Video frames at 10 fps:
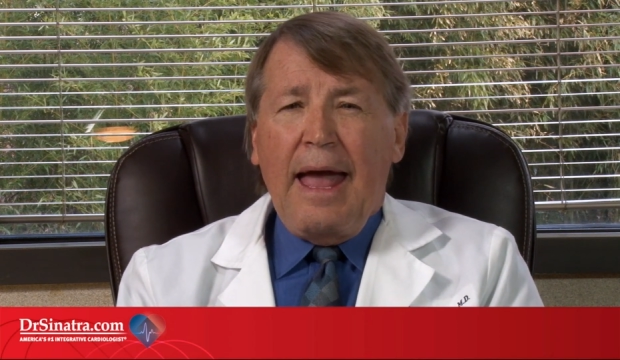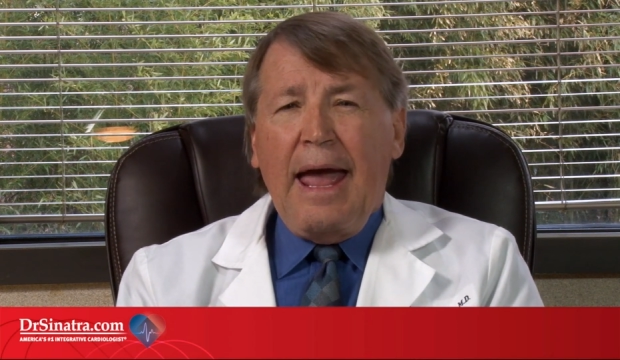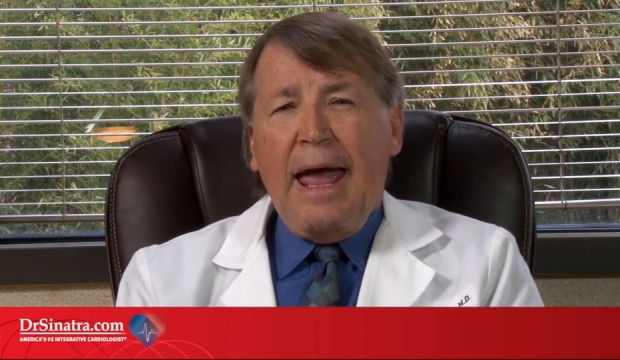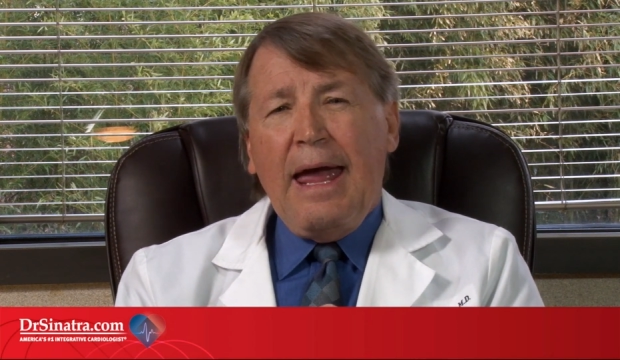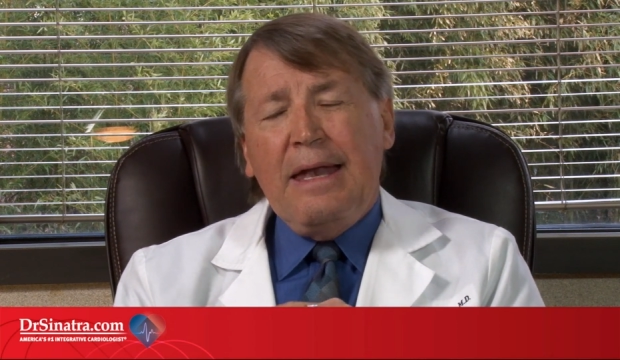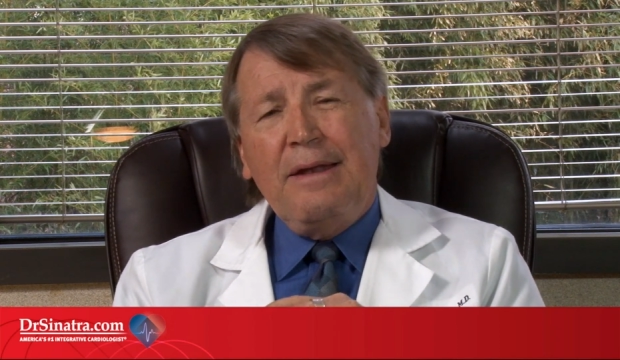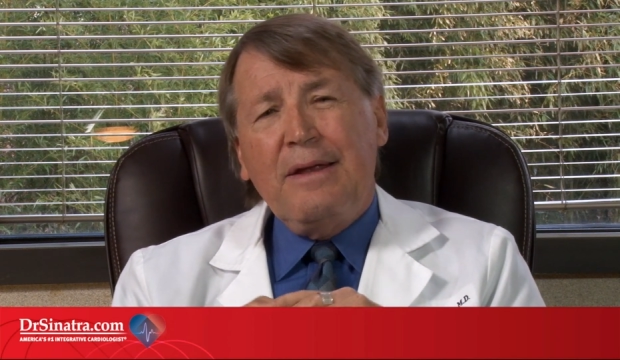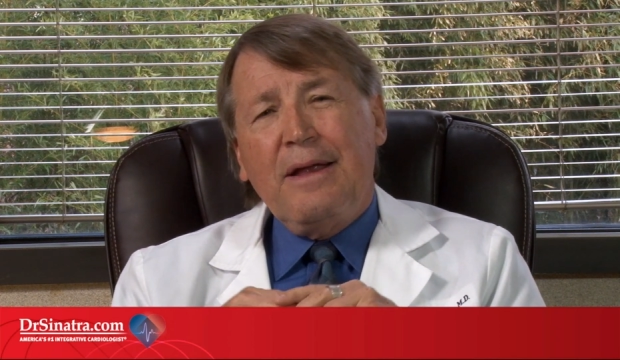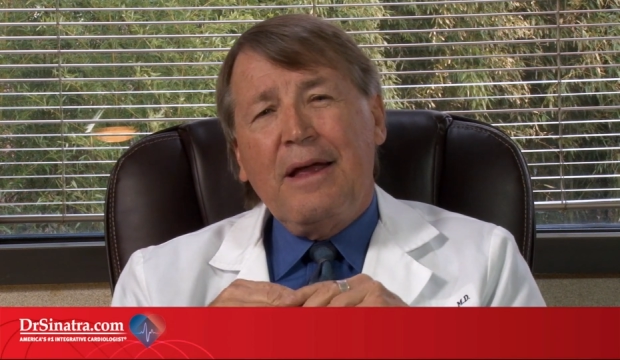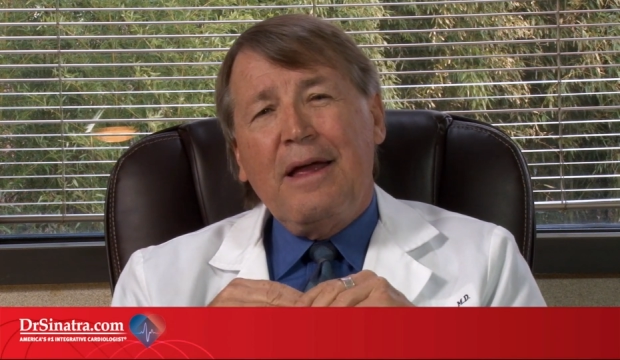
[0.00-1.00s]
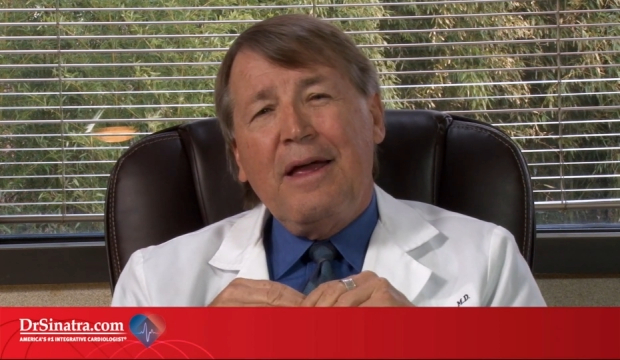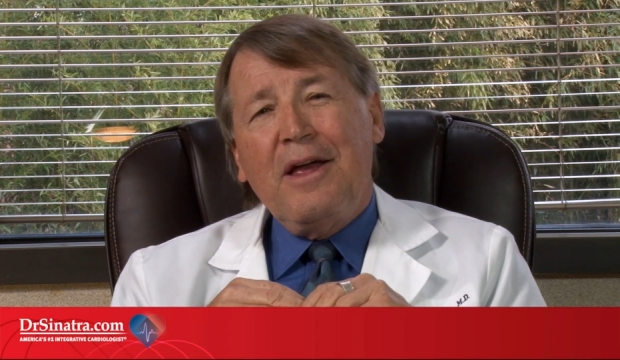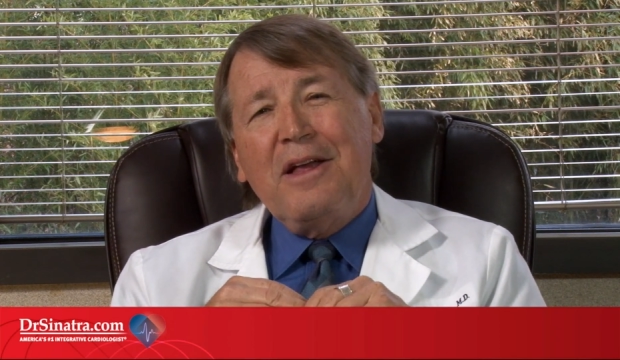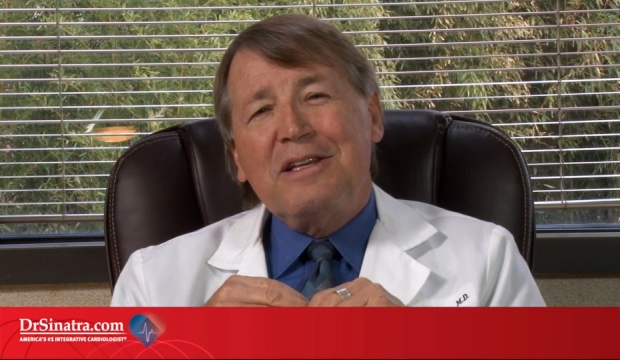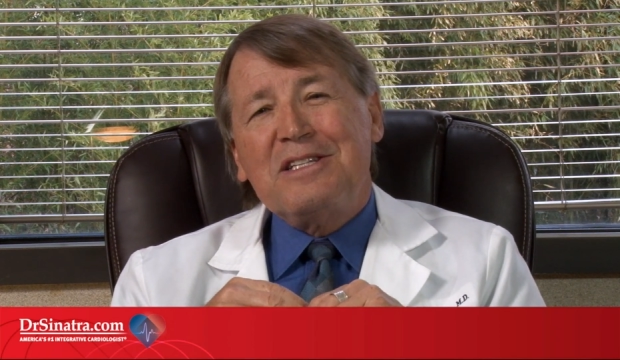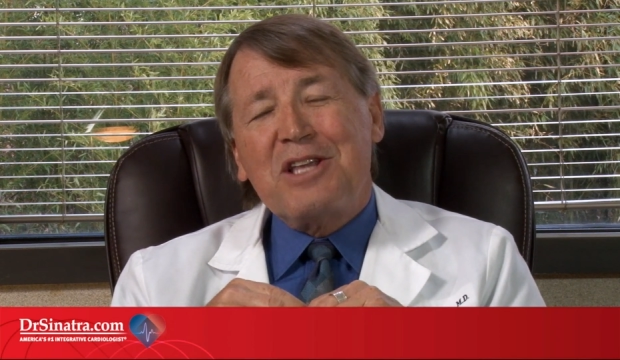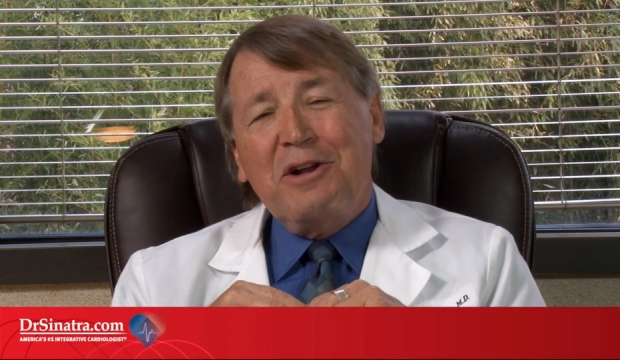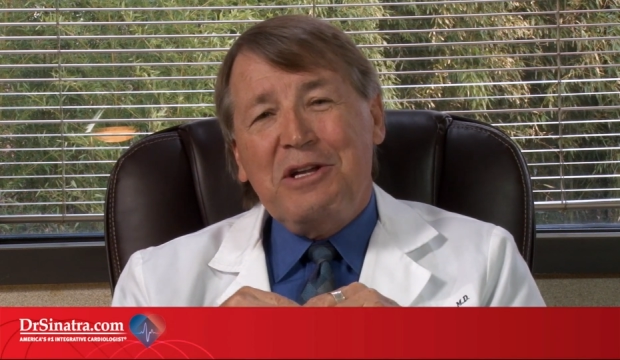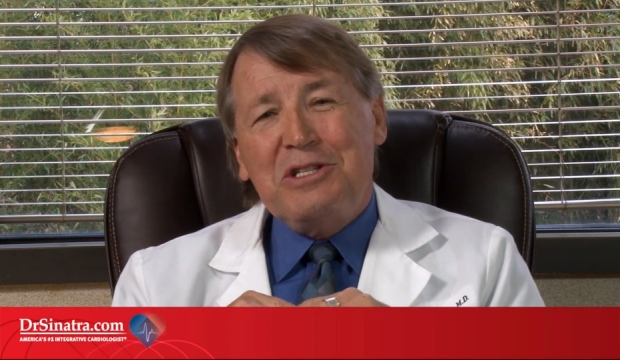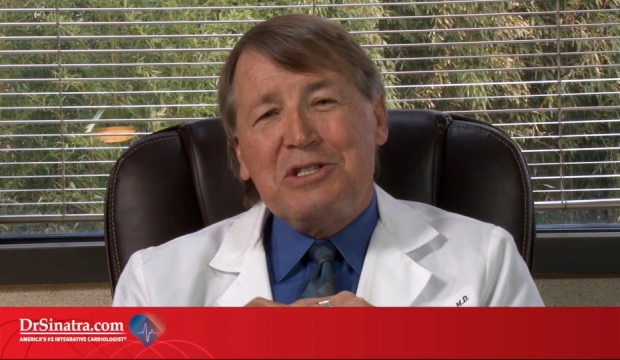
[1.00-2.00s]
And
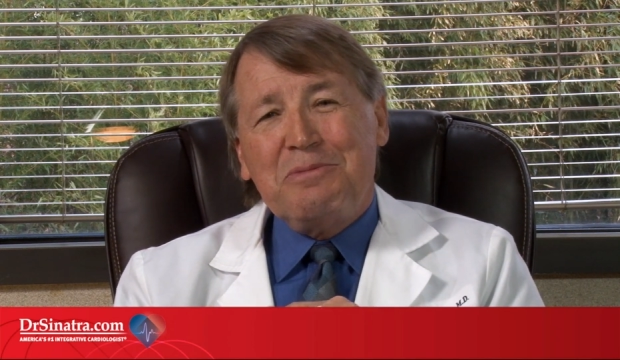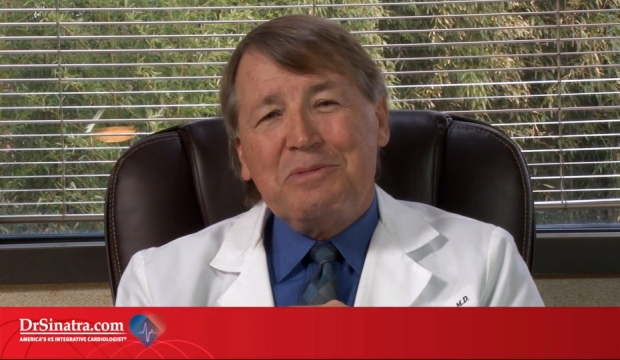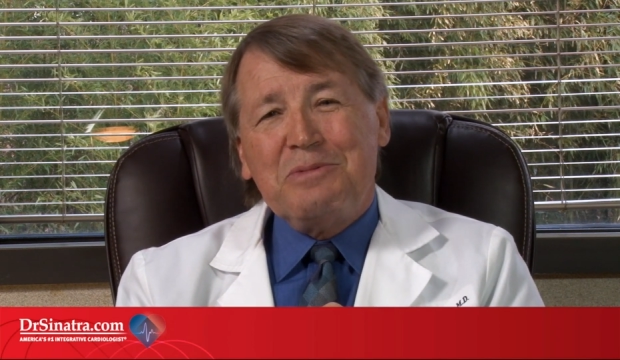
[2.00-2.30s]
studies